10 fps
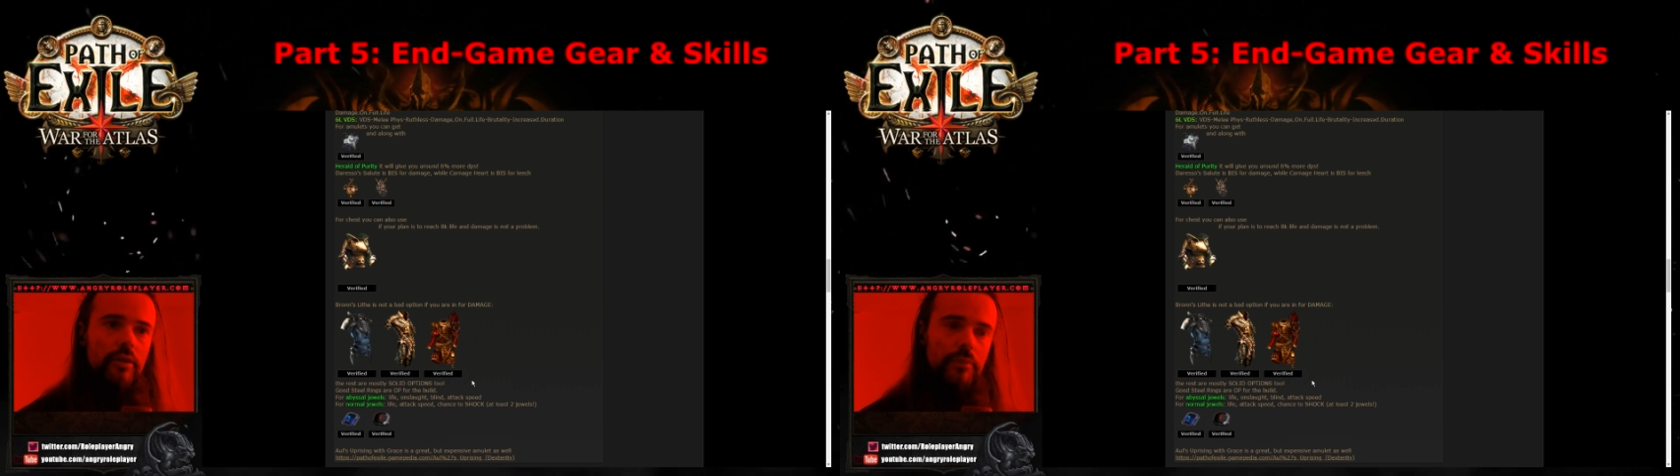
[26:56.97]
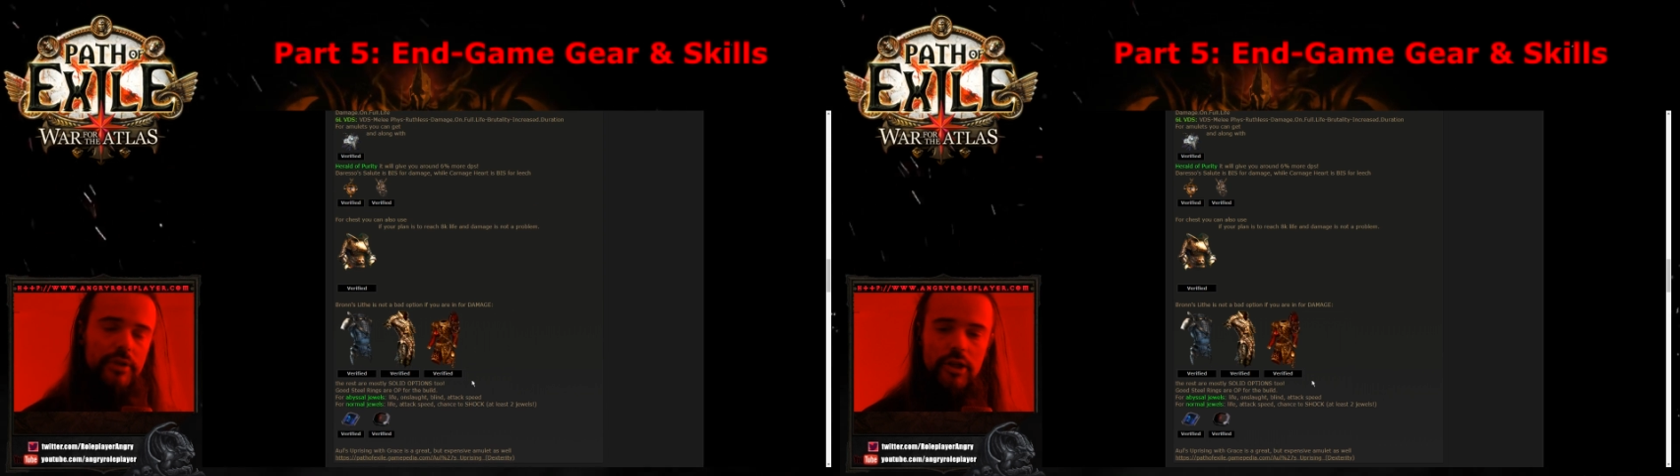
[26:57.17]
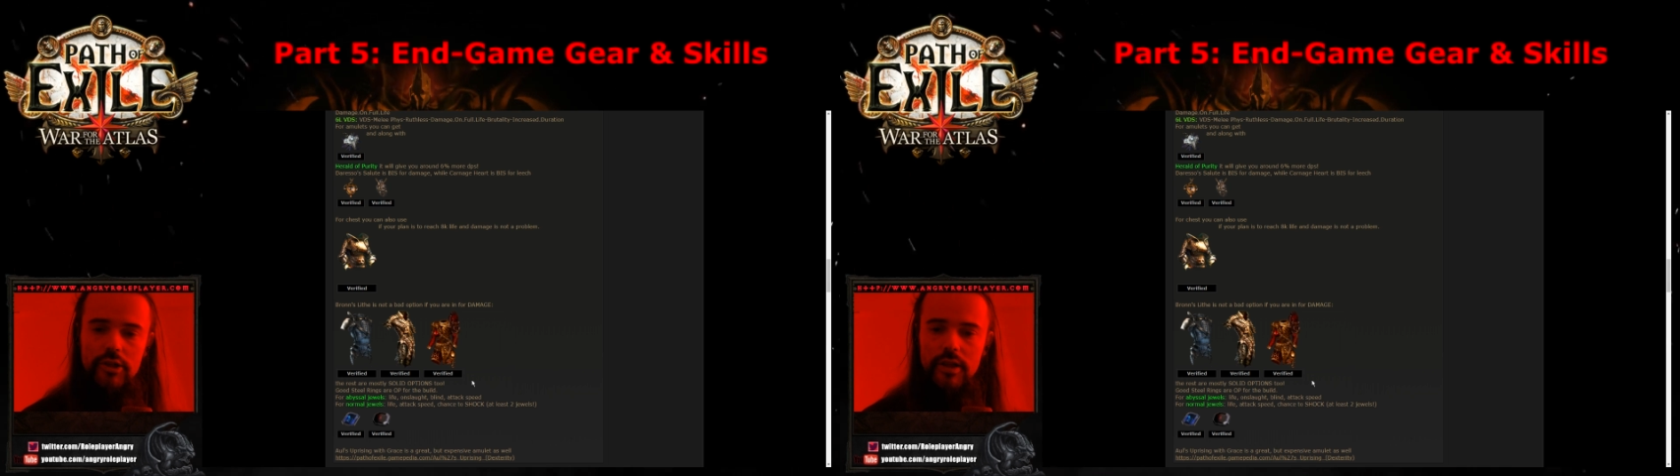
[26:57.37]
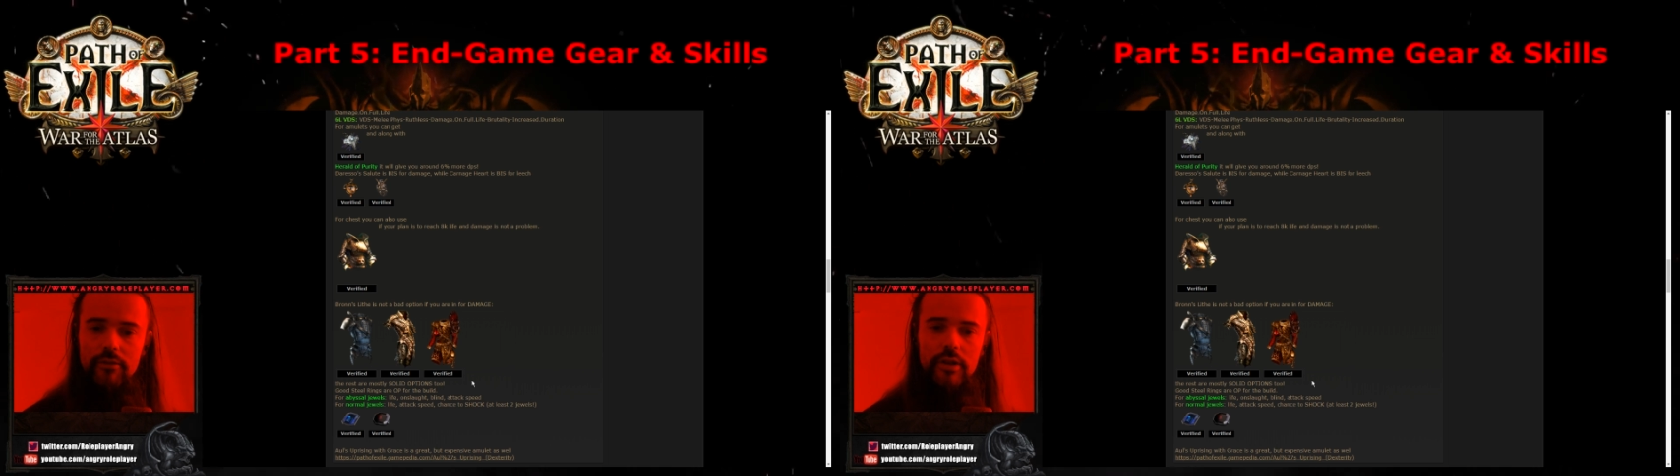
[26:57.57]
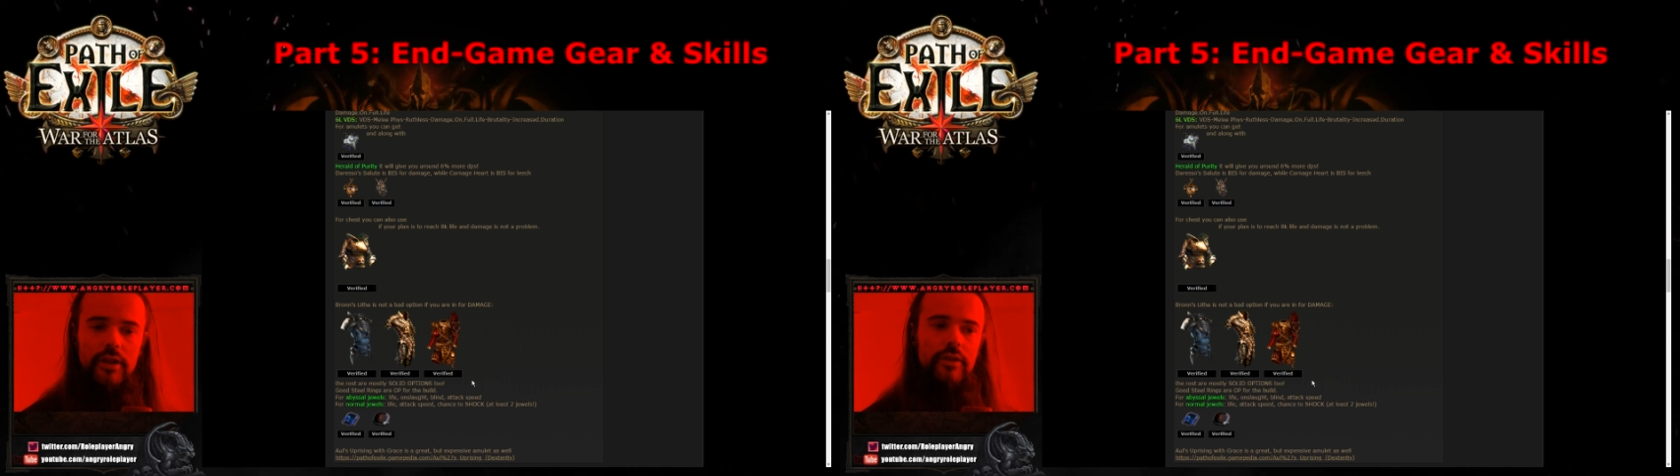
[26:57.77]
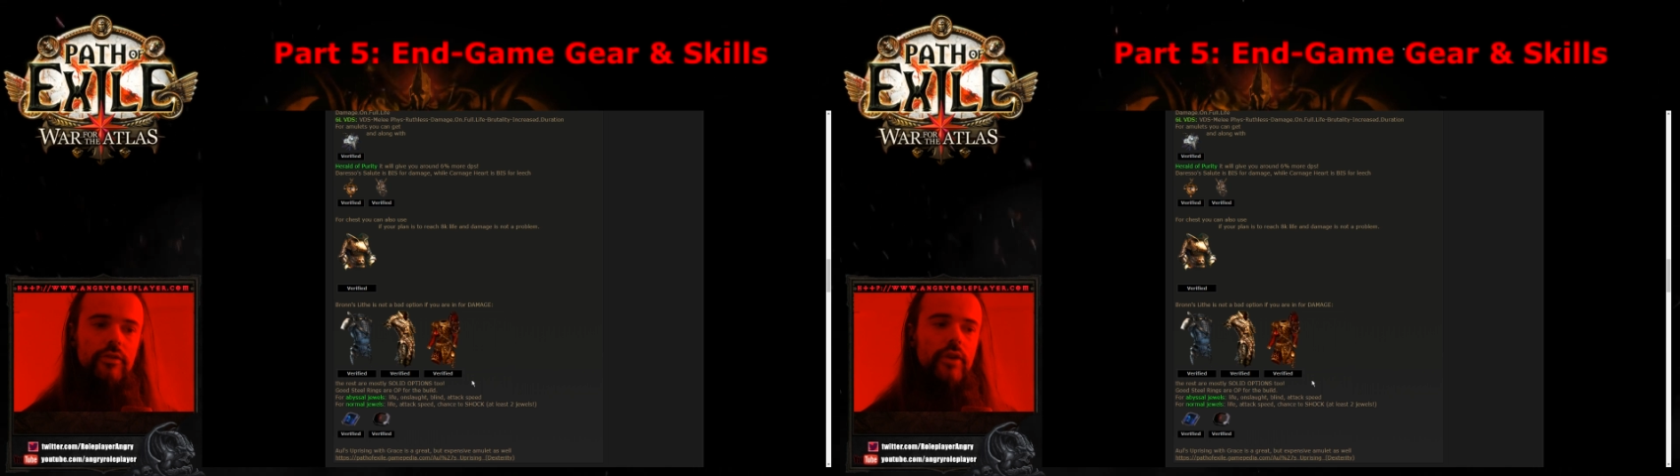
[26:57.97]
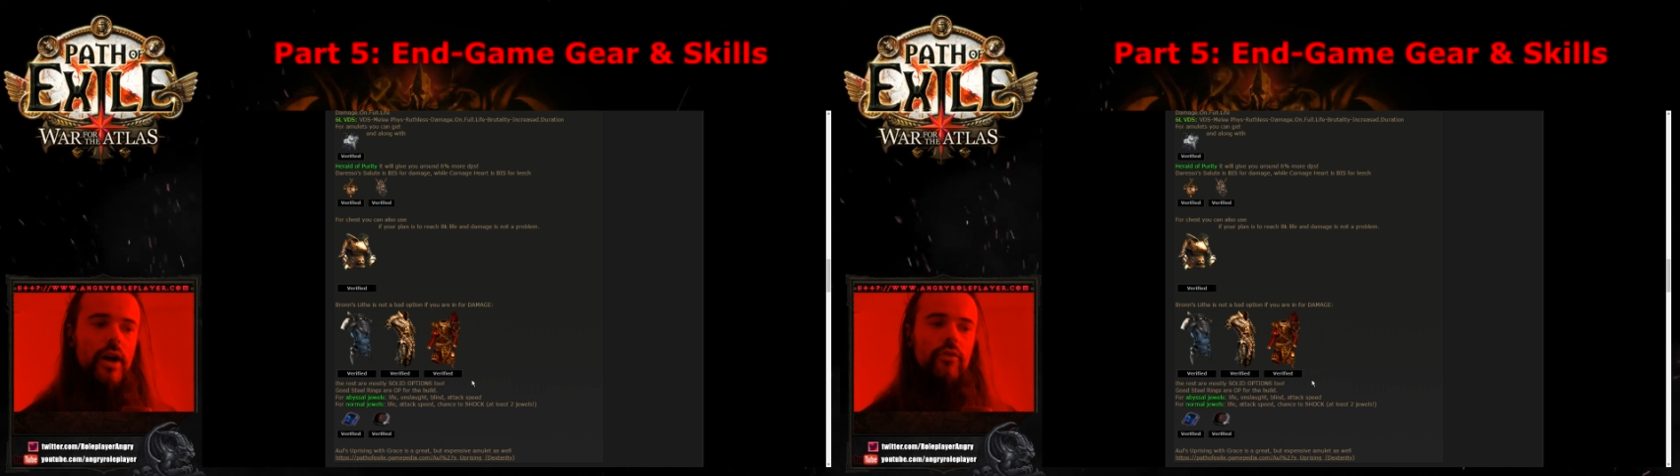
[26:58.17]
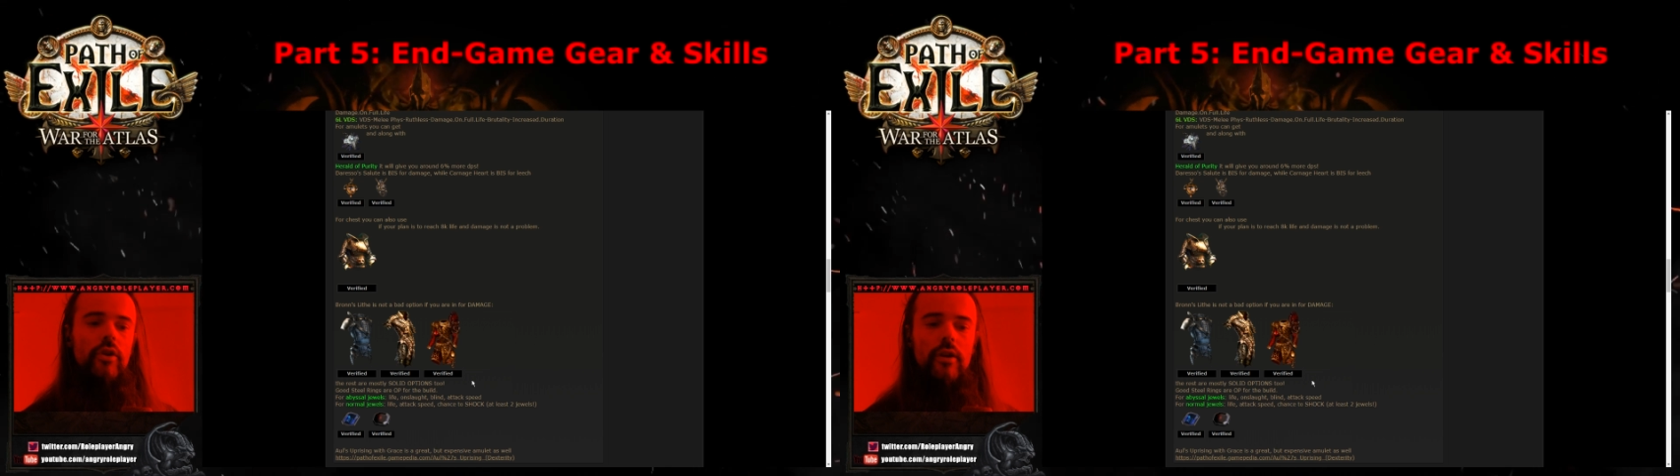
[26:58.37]
and potentially even
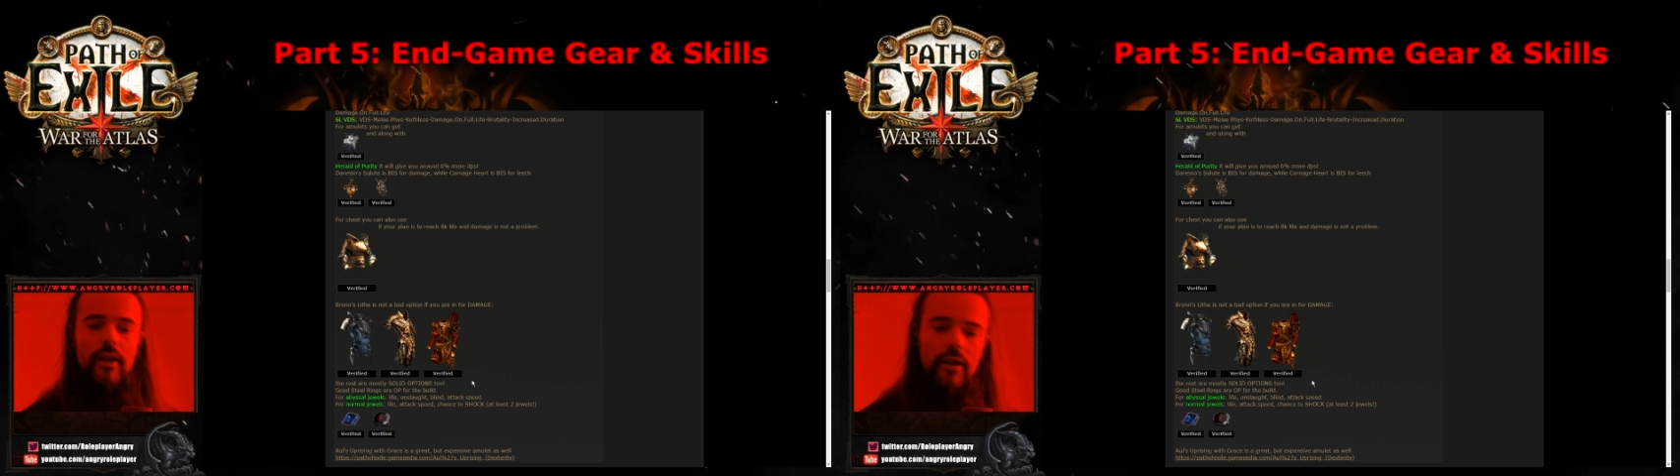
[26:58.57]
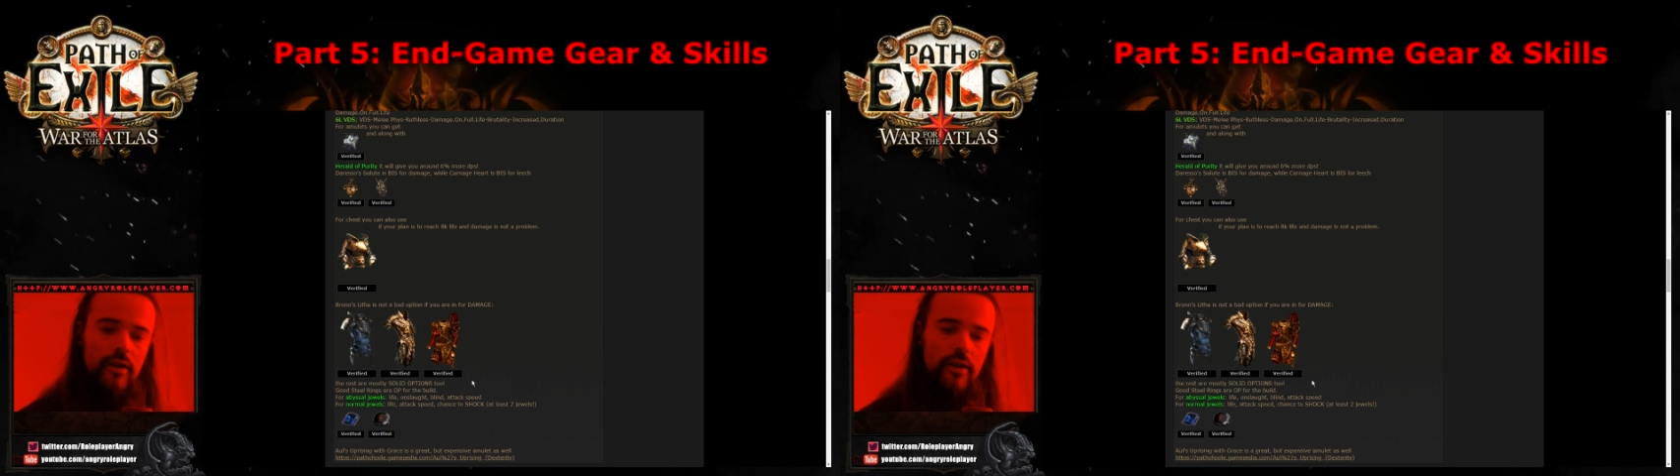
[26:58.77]
another